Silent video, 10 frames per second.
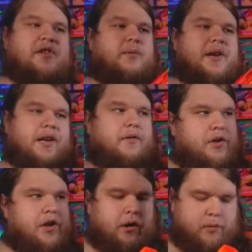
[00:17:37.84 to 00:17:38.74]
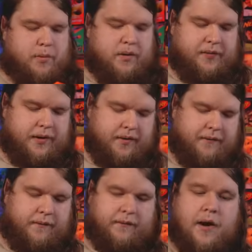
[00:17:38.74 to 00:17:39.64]
options where you can, you know, remove the
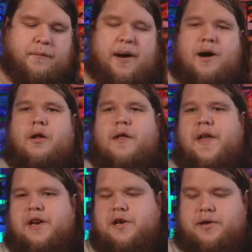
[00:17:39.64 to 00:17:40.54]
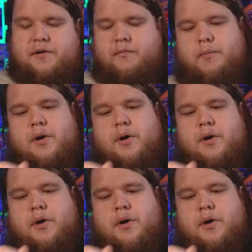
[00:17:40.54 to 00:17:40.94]
front barrel and then you can